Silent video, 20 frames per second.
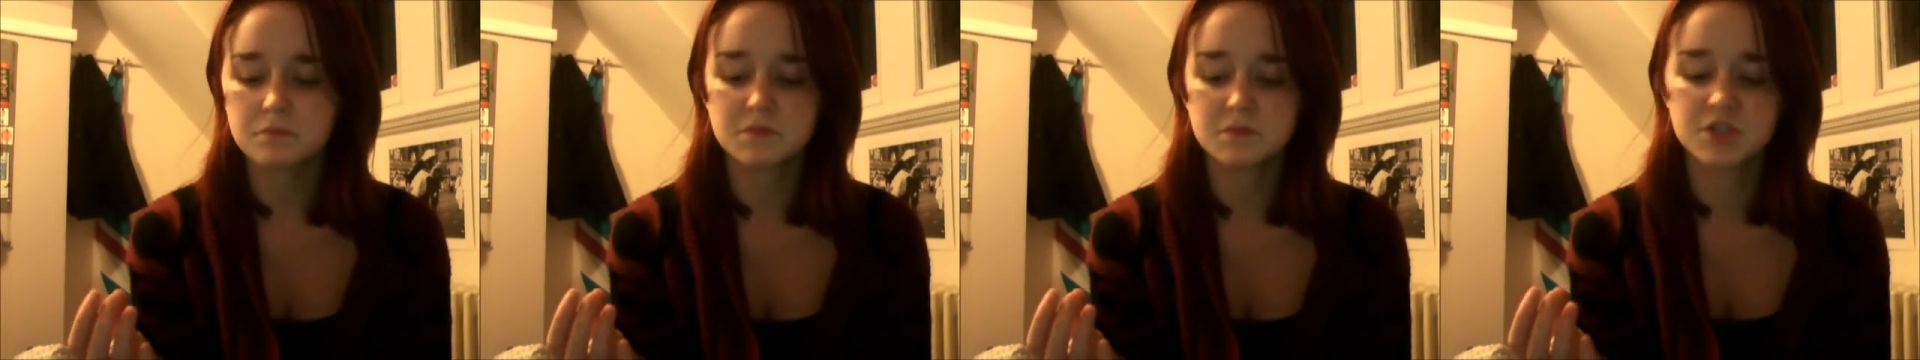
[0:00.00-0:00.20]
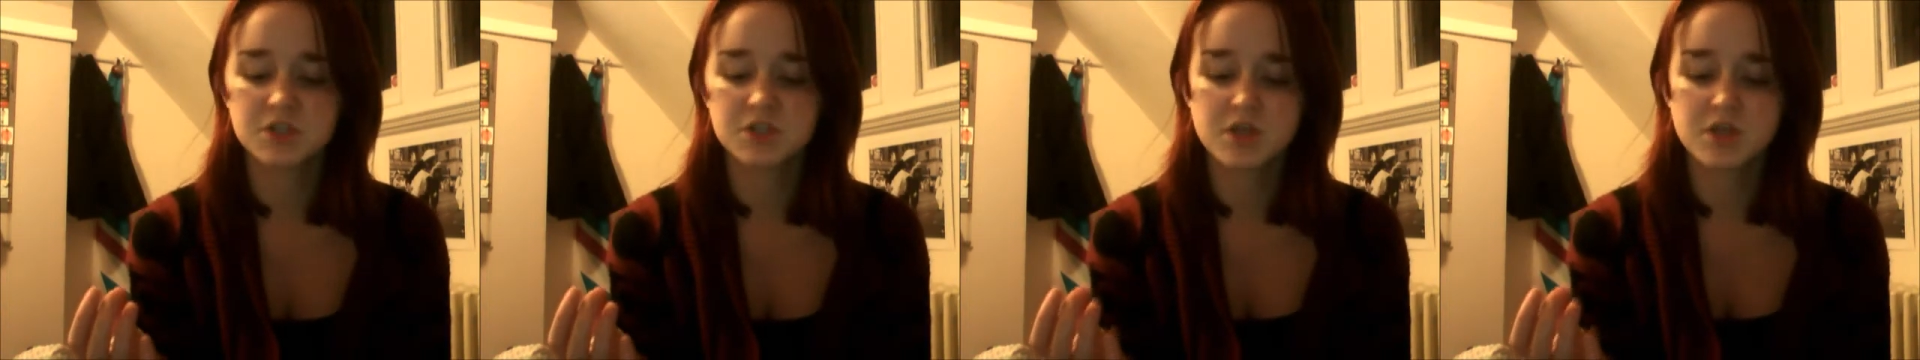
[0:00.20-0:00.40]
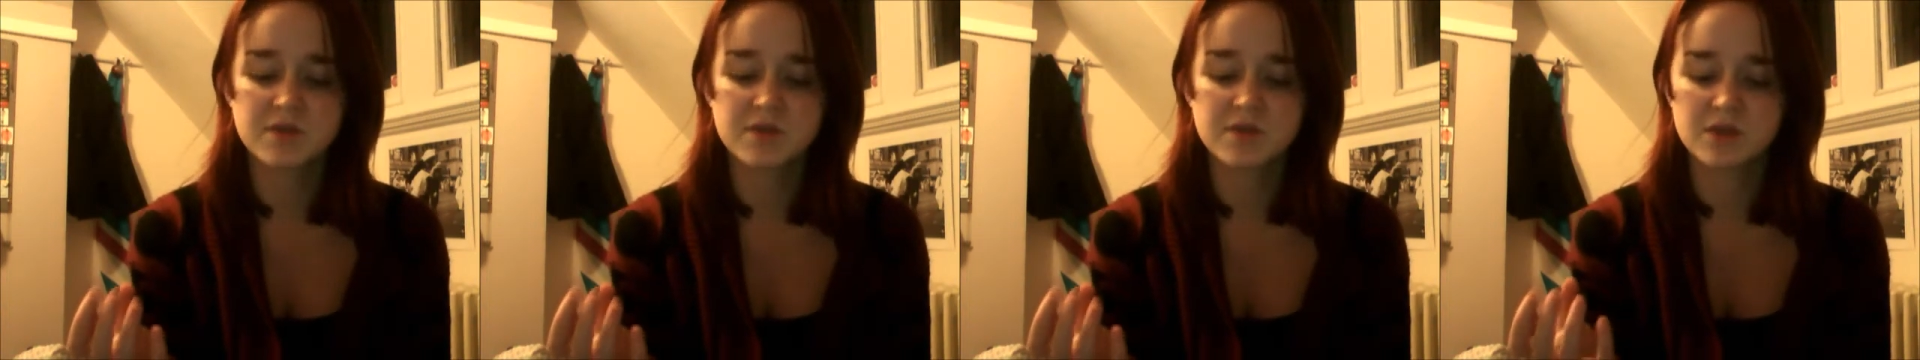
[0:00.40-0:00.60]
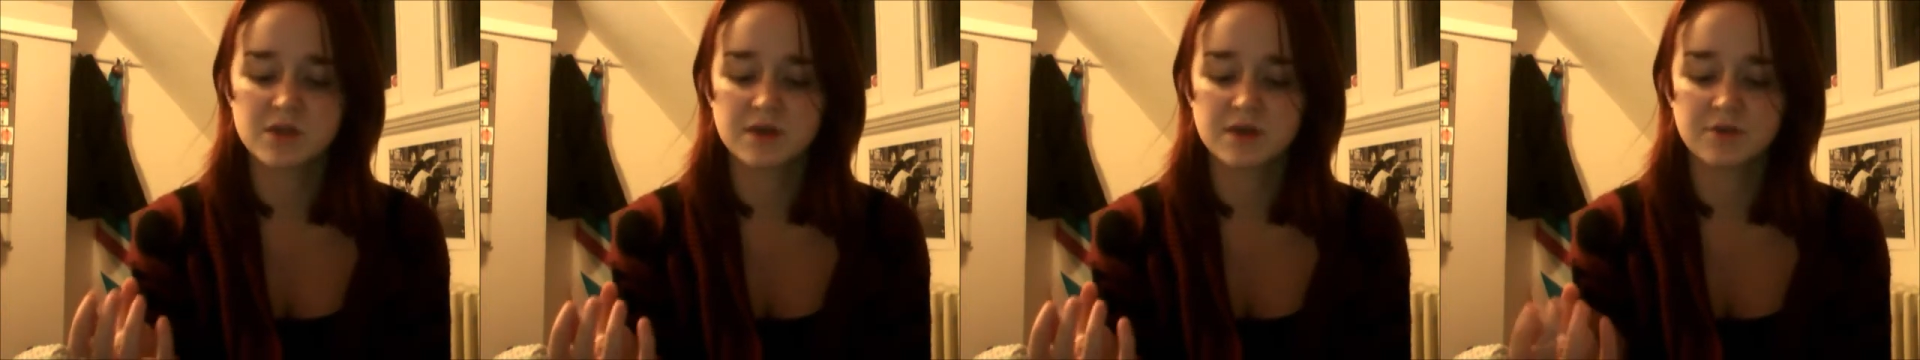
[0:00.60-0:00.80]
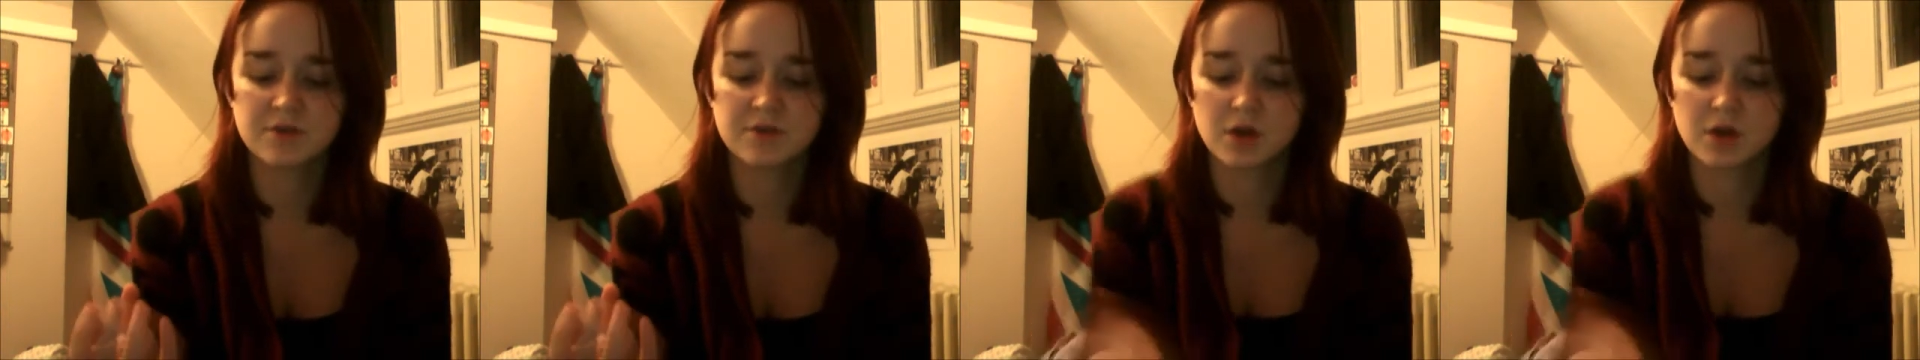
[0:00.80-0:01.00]
generally don't
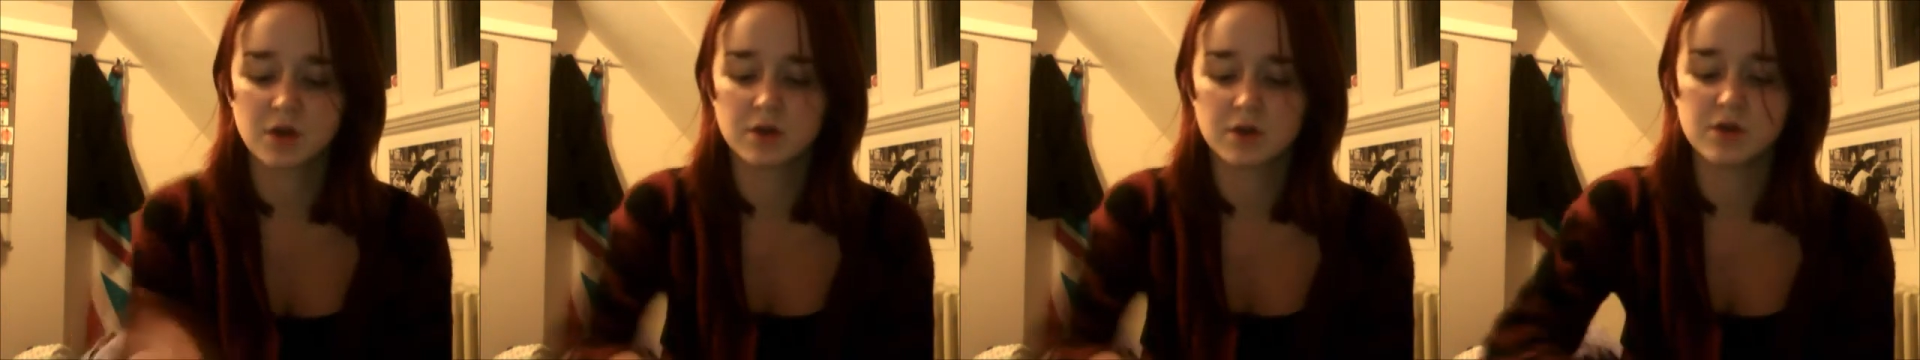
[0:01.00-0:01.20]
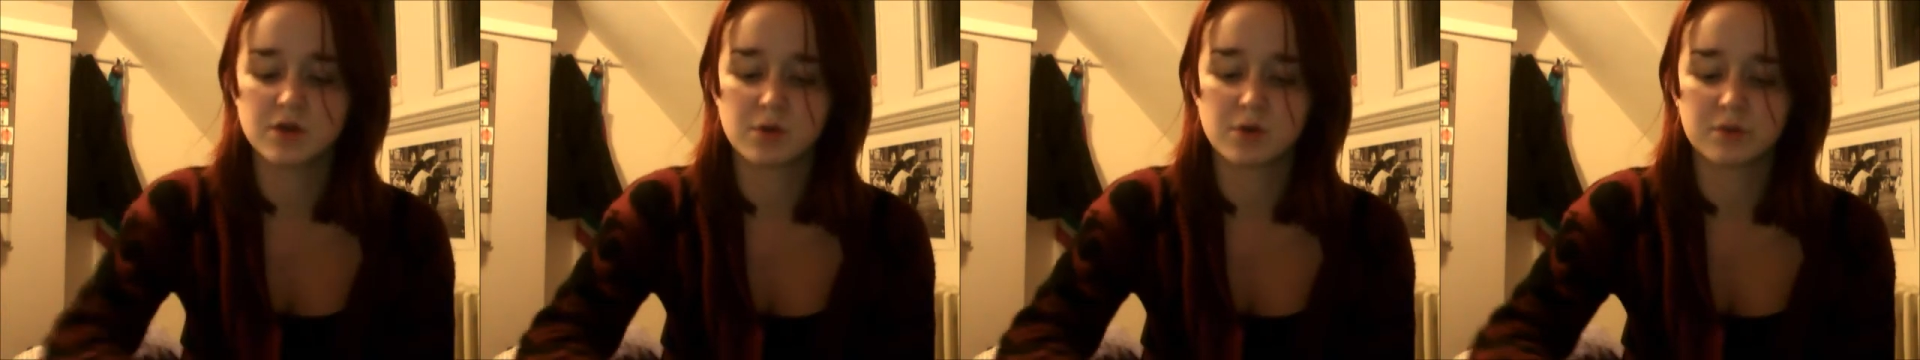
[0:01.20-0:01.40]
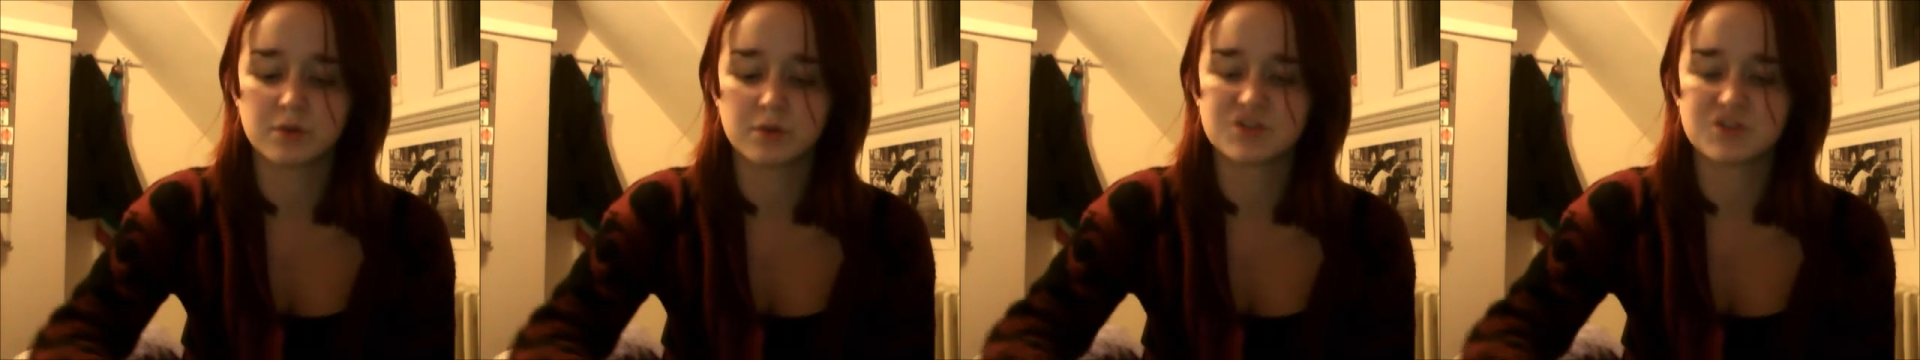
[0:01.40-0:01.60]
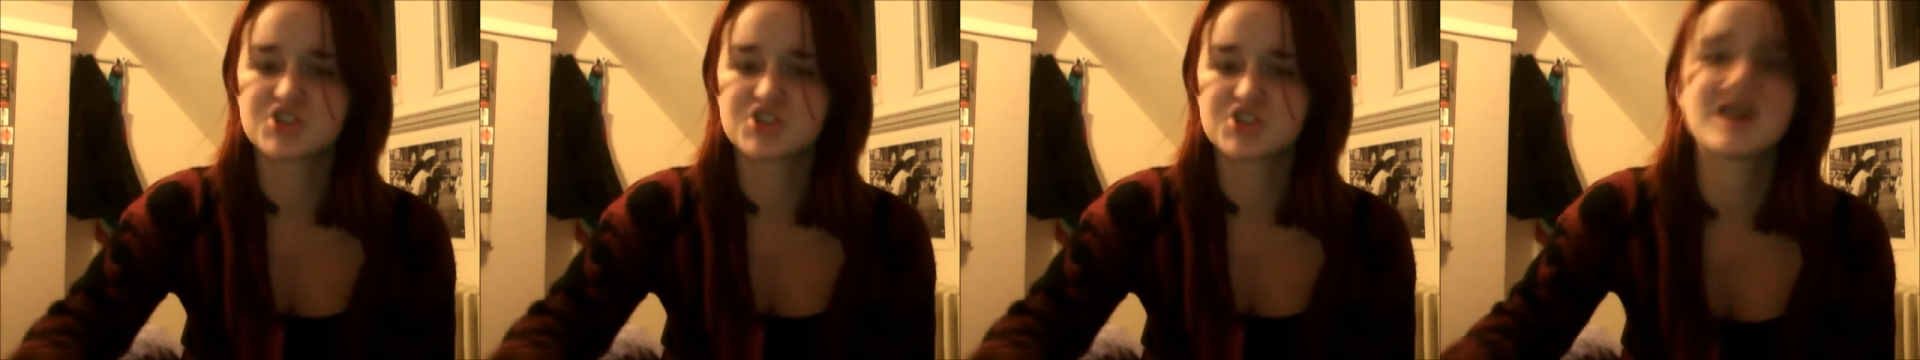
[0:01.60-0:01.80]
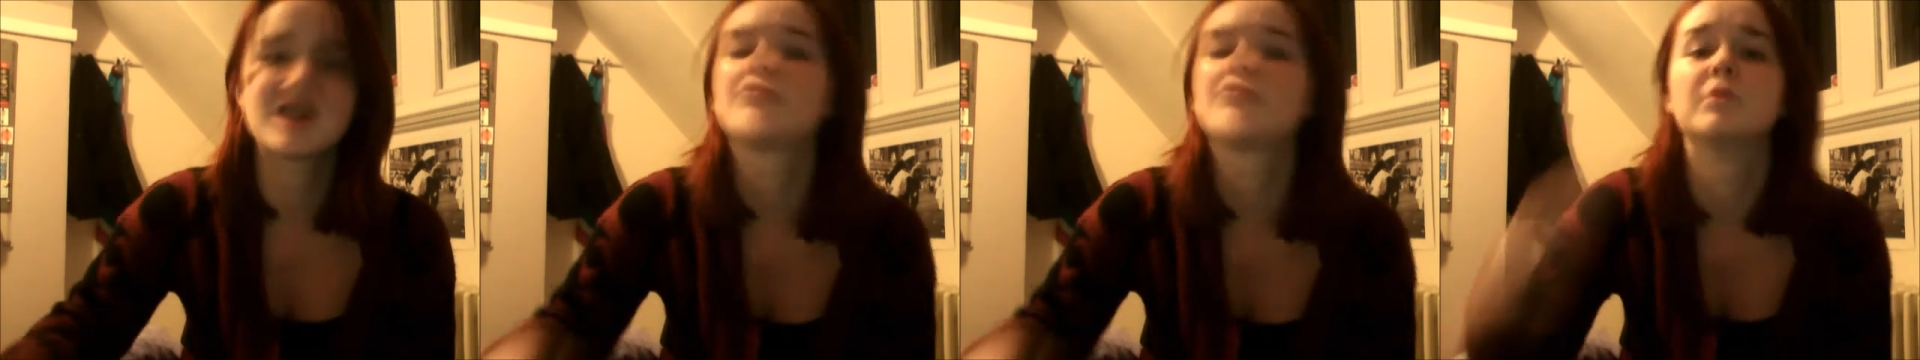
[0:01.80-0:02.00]
even go, you don't go on chat